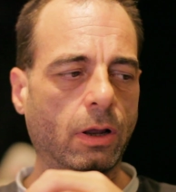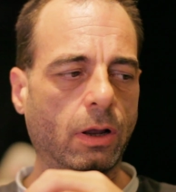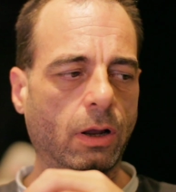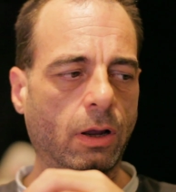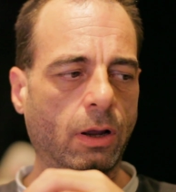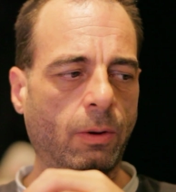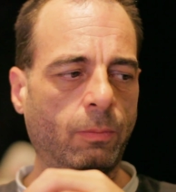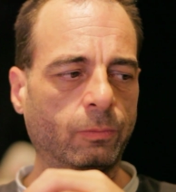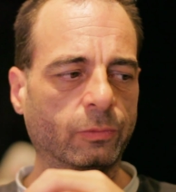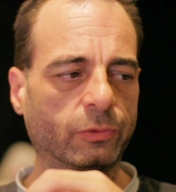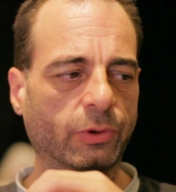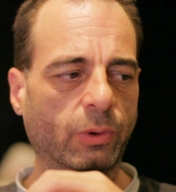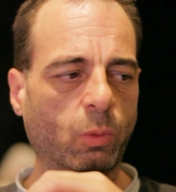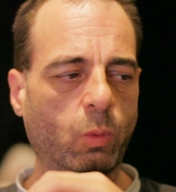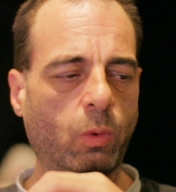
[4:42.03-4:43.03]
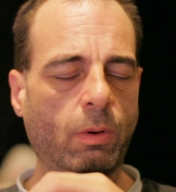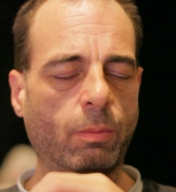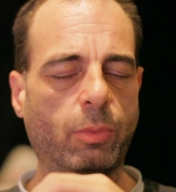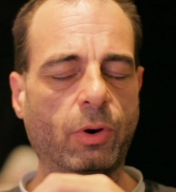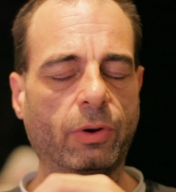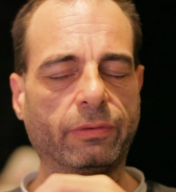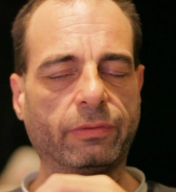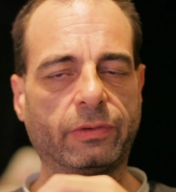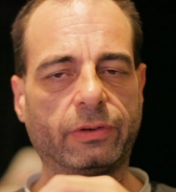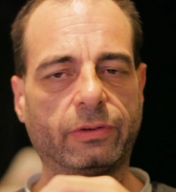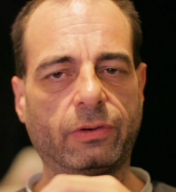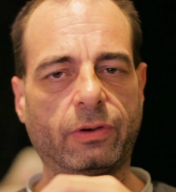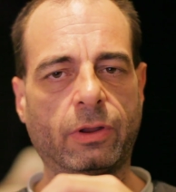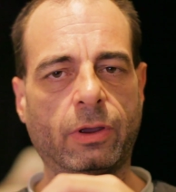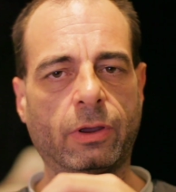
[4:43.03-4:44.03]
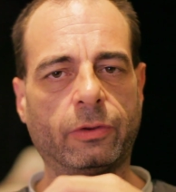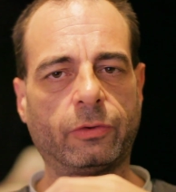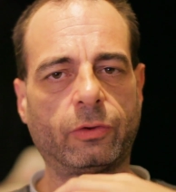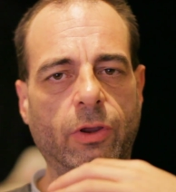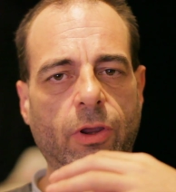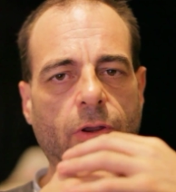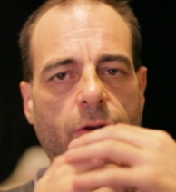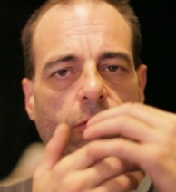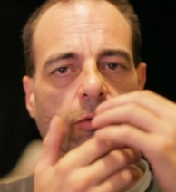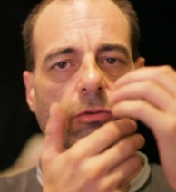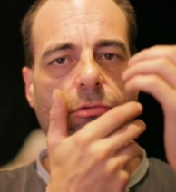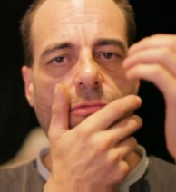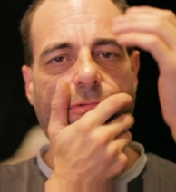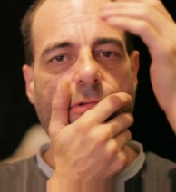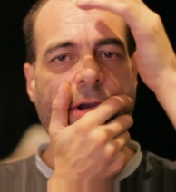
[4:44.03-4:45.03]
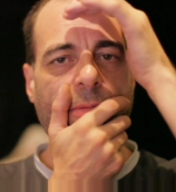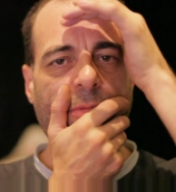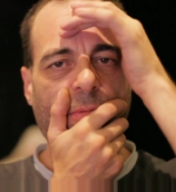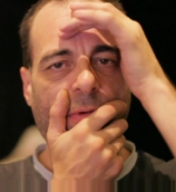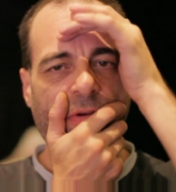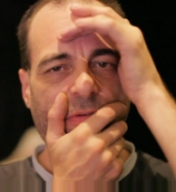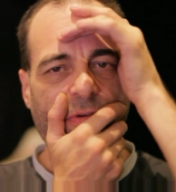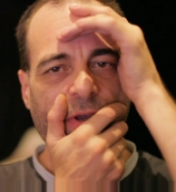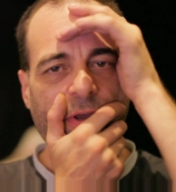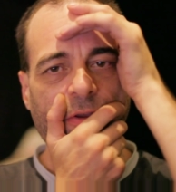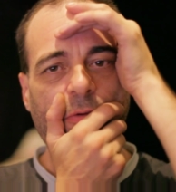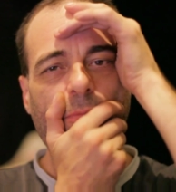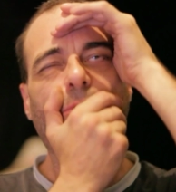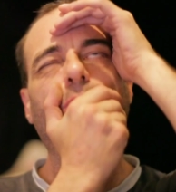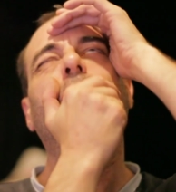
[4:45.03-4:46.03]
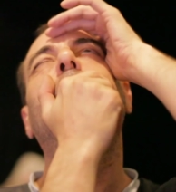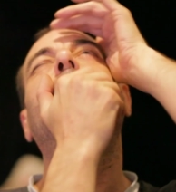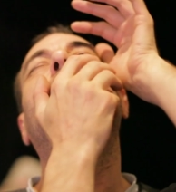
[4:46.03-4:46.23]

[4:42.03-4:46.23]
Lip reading: So at one point this nurse just grabbed my face, pulled me